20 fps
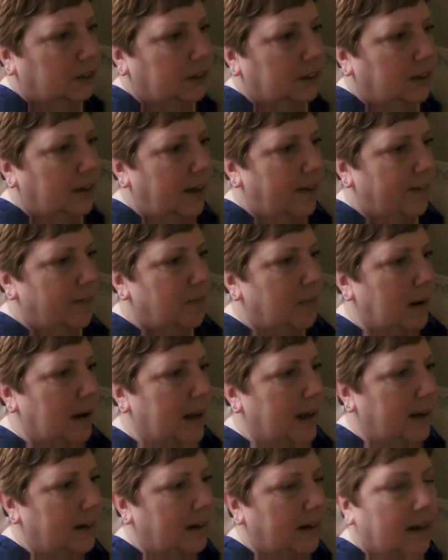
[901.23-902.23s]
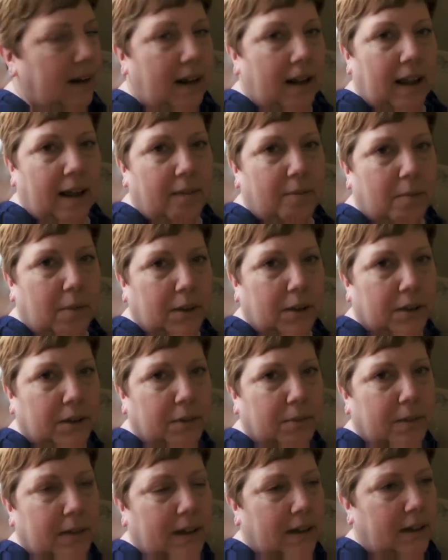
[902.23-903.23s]
she'll have plain and I'll have
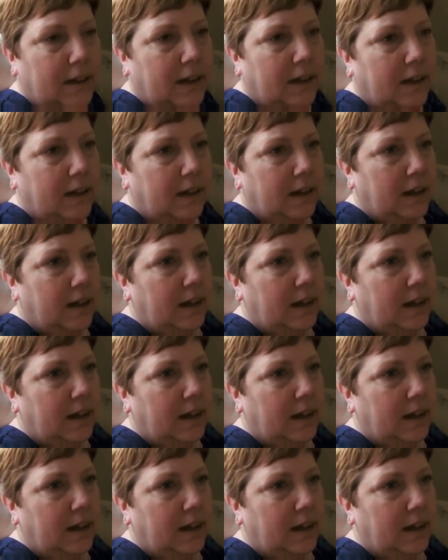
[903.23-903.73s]
mushroom and onion.